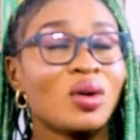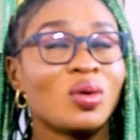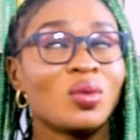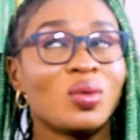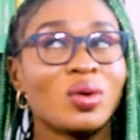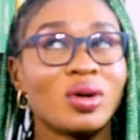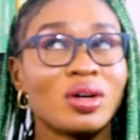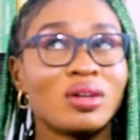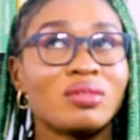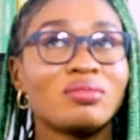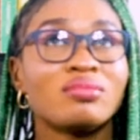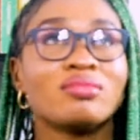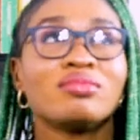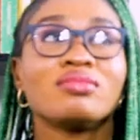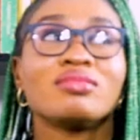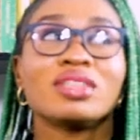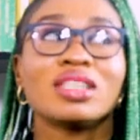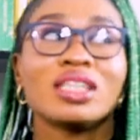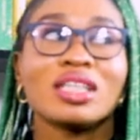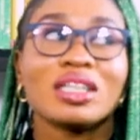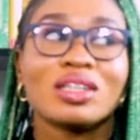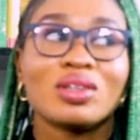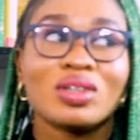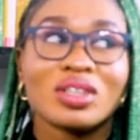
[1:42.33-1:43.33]
Well,
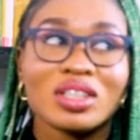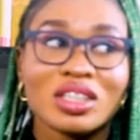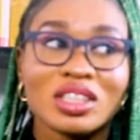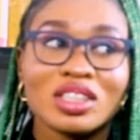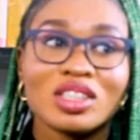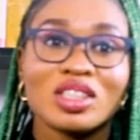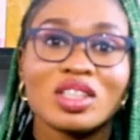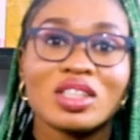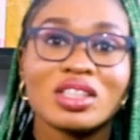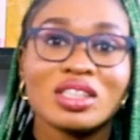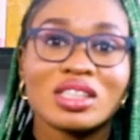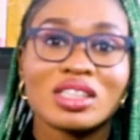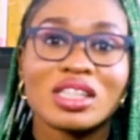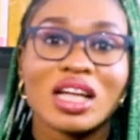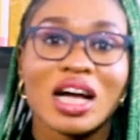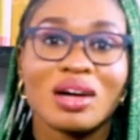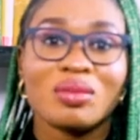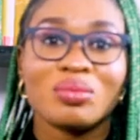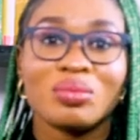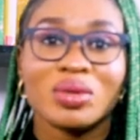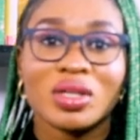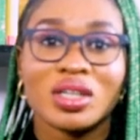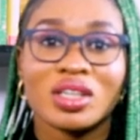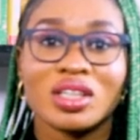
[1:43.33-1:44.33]
it does
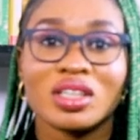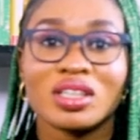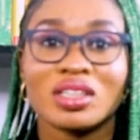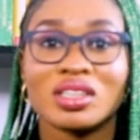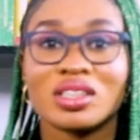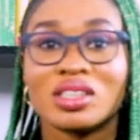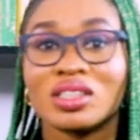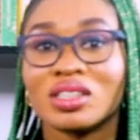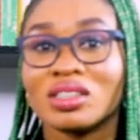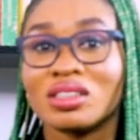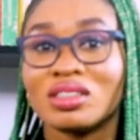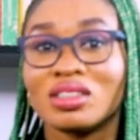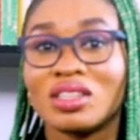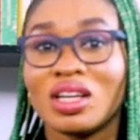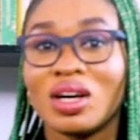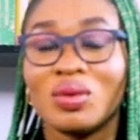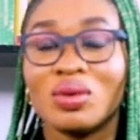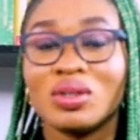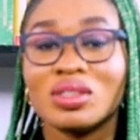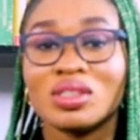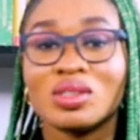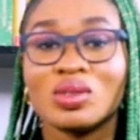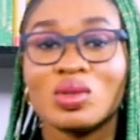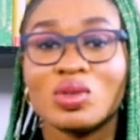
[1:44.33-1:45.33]
that because there
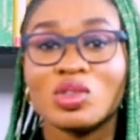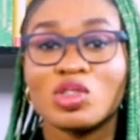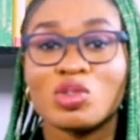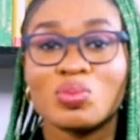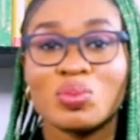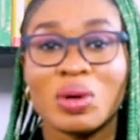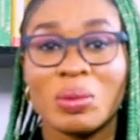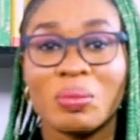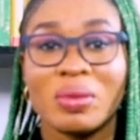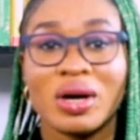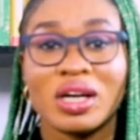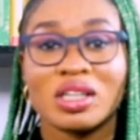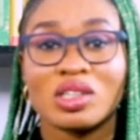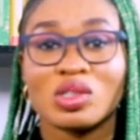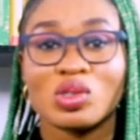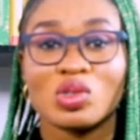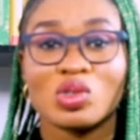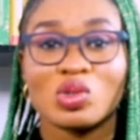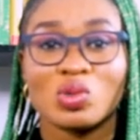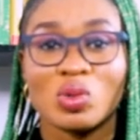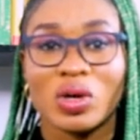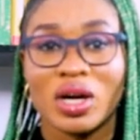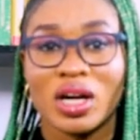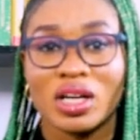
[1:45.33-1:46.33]
was no
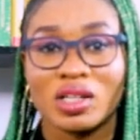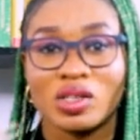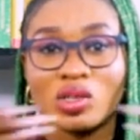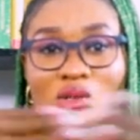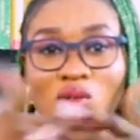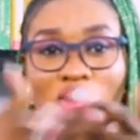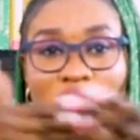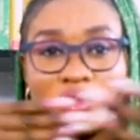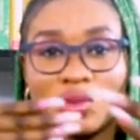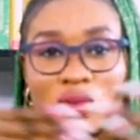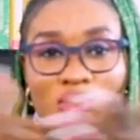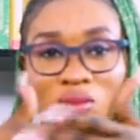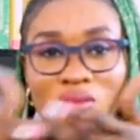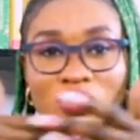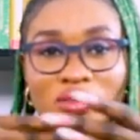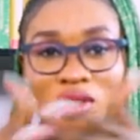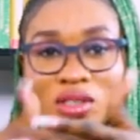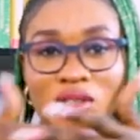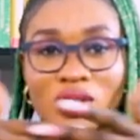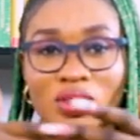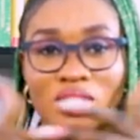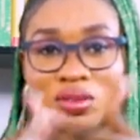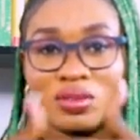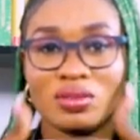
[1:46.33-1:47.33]
spermatozoa to,
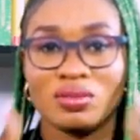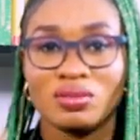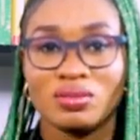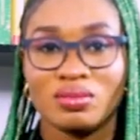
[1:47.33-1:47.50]
you know,